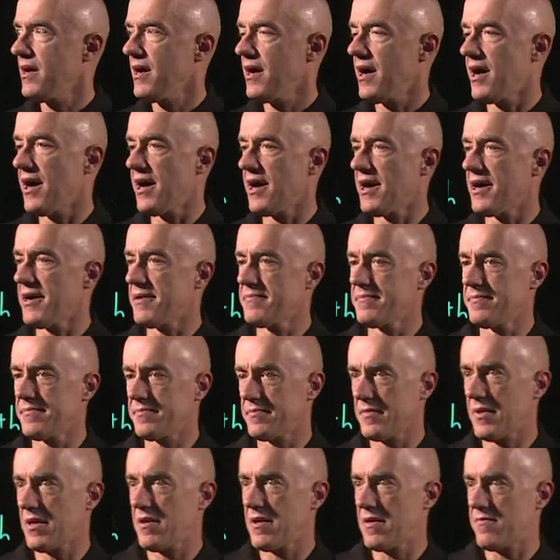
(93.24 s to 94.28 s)
Um,
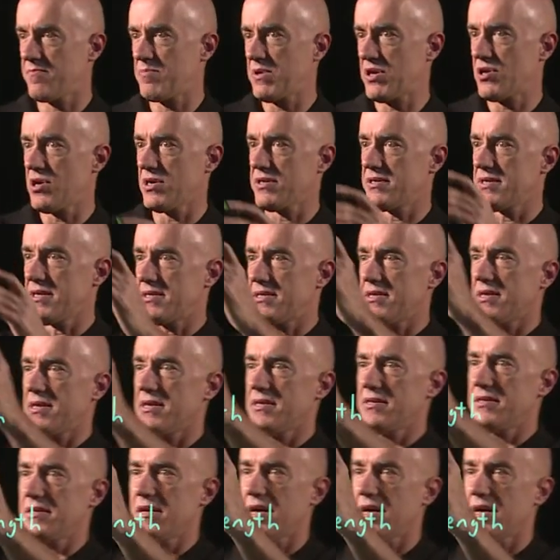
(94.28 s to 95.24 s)
Because this is